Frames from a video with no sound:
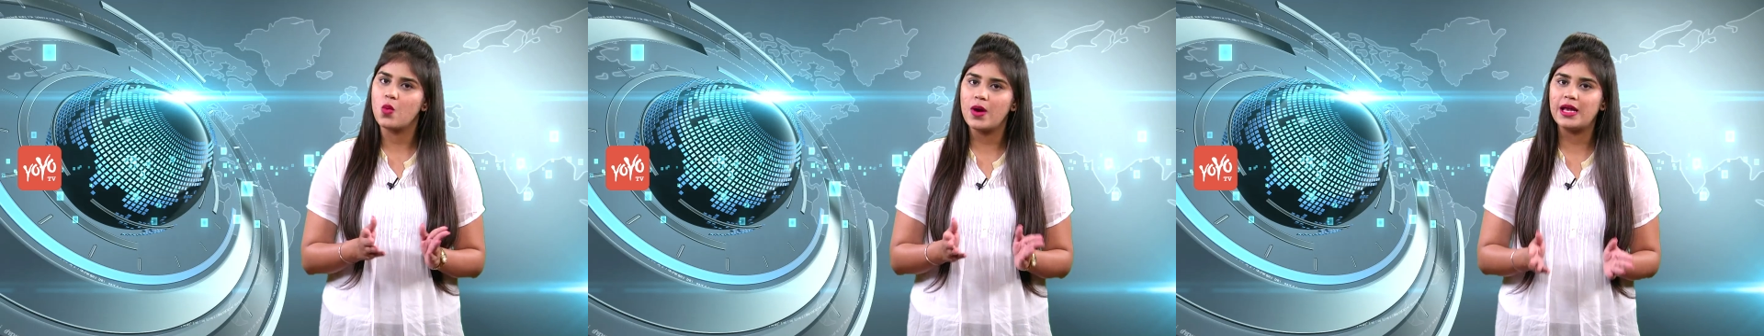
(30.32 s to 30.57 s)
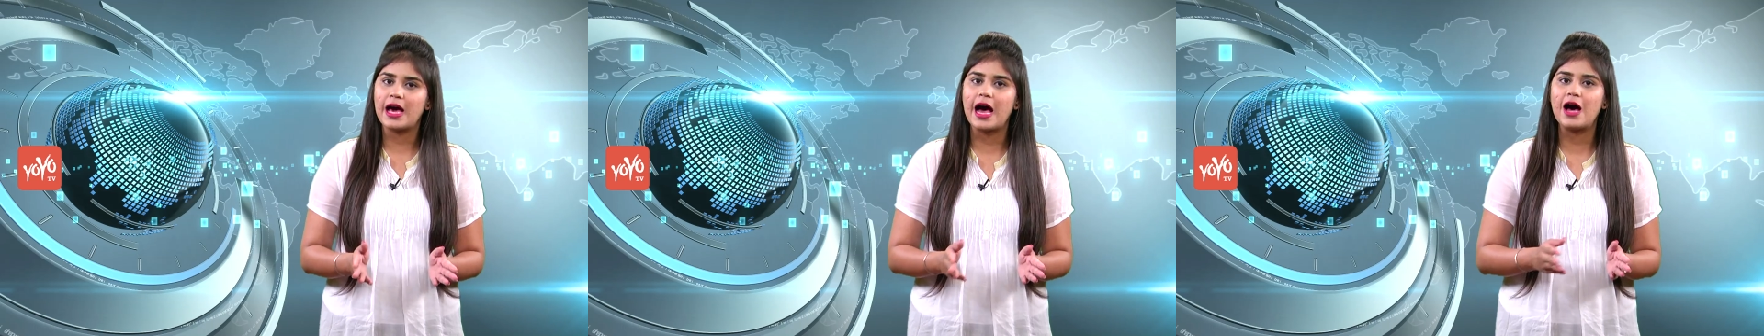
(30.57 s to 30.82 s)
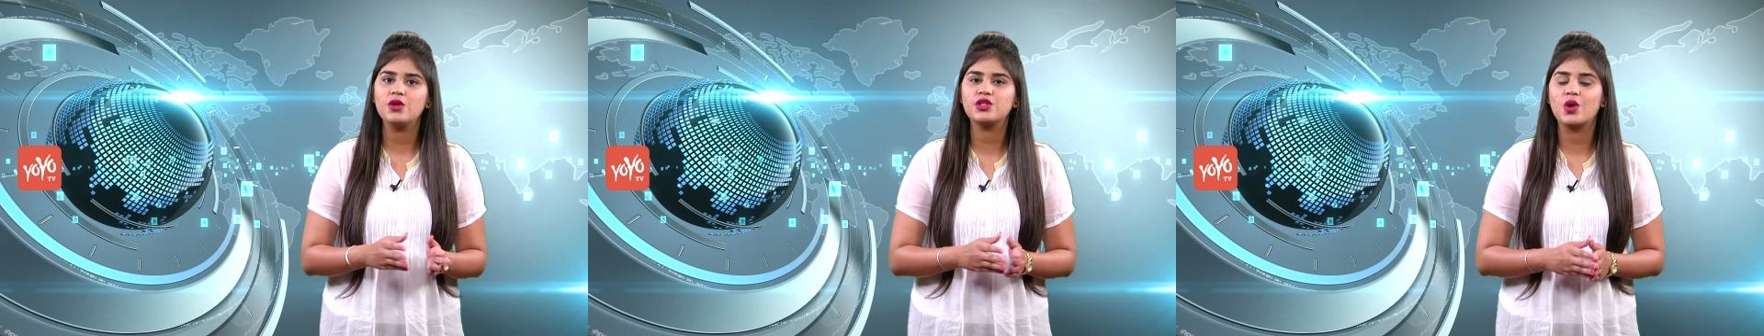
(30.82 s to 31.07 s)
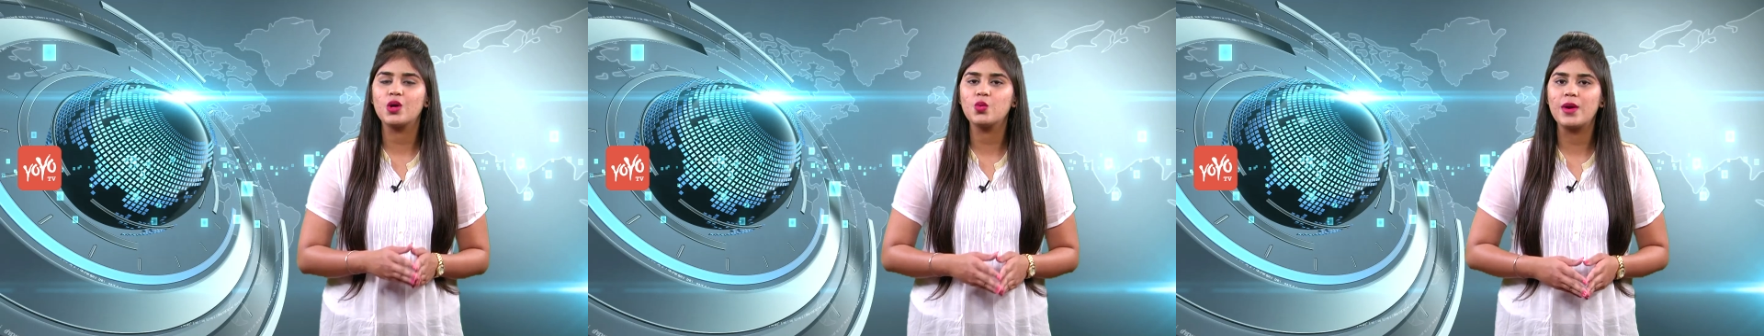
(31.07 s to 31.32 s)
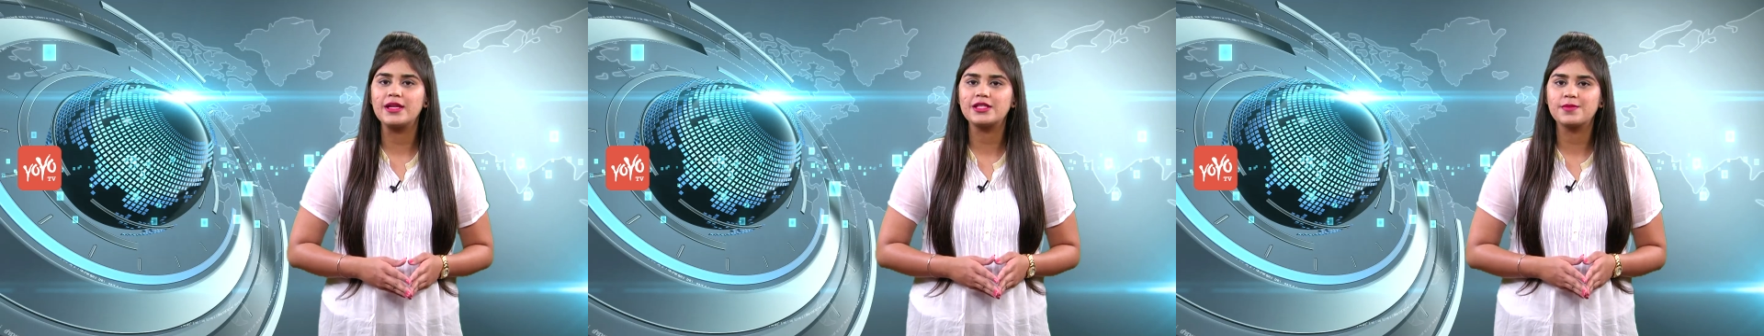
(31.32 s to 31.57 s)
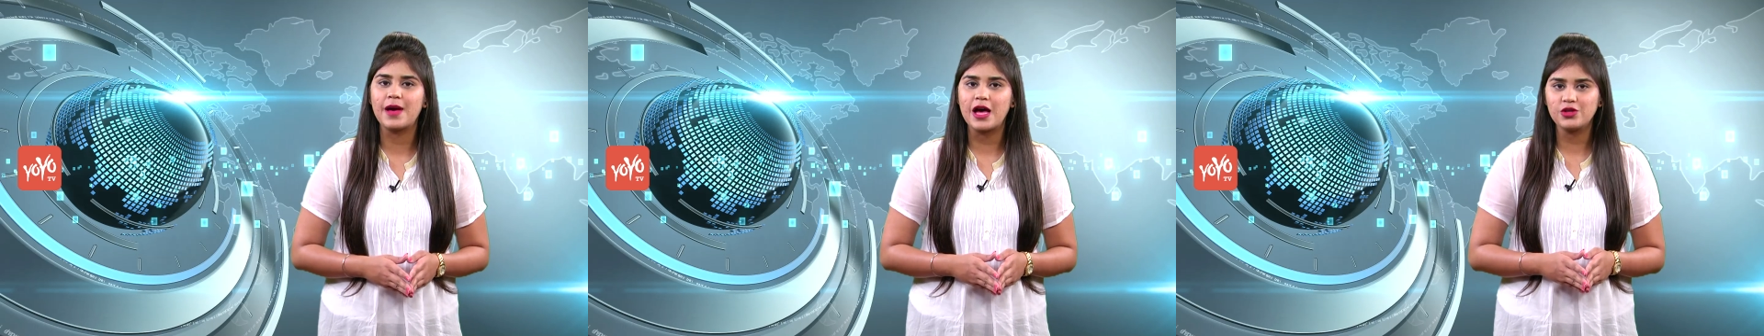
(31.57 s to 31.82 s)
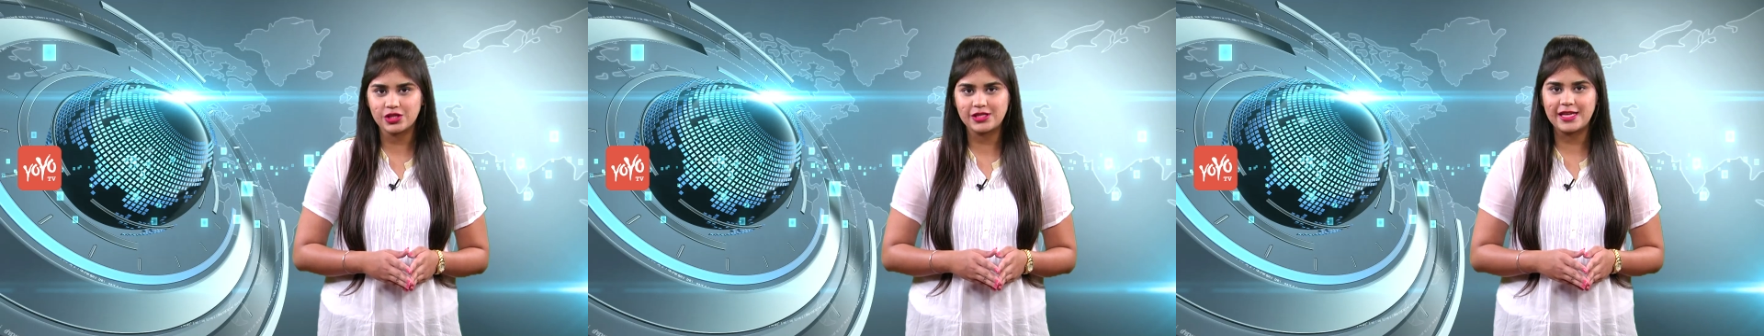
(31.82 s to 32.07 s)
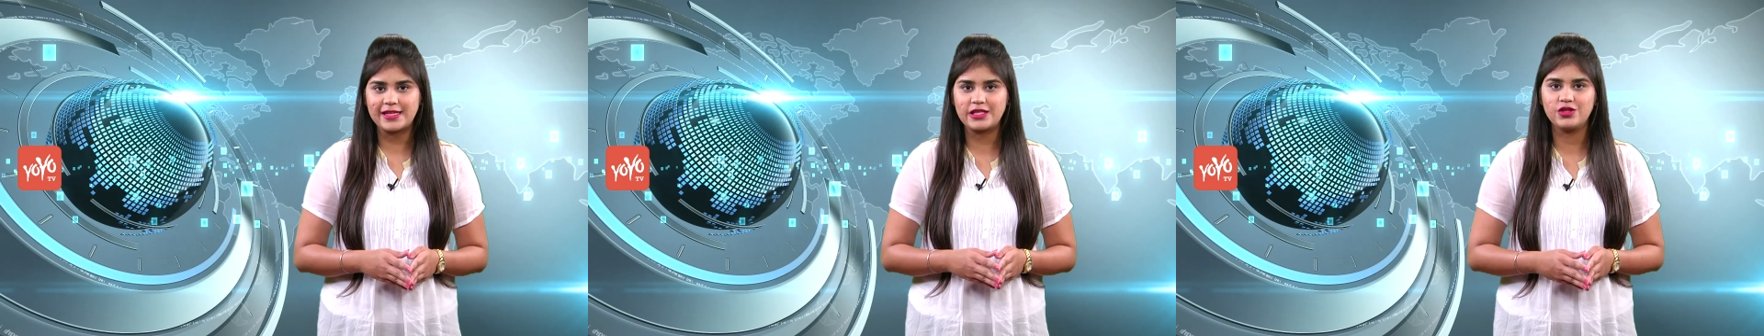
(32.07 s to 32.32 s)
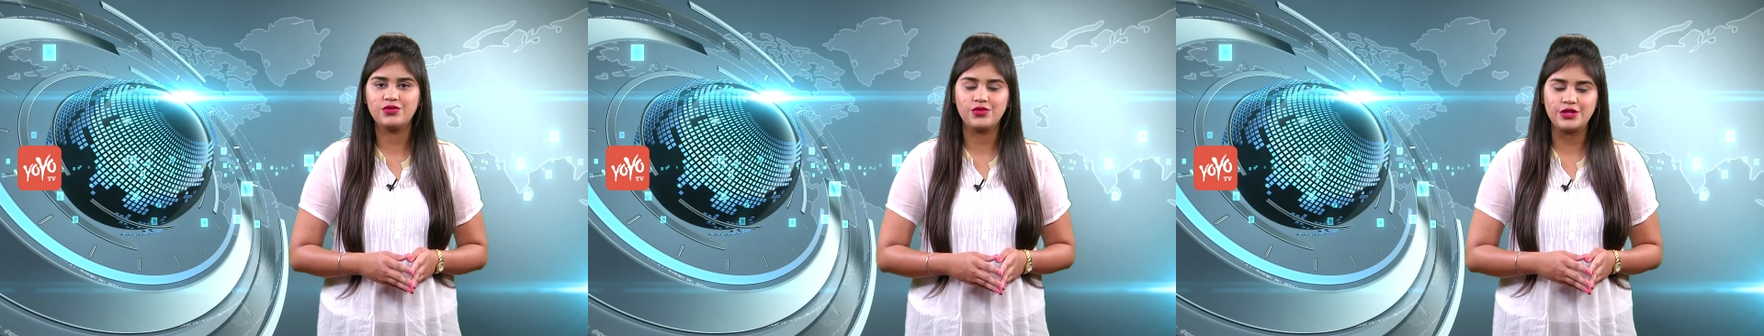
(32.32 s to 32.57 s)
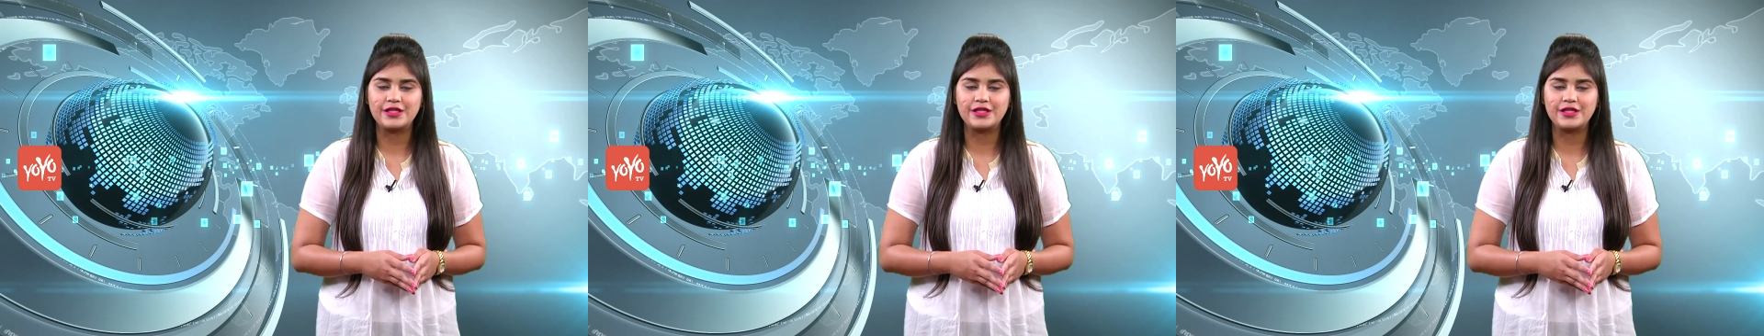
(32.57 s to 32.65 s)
Well, how it all went about, take a look for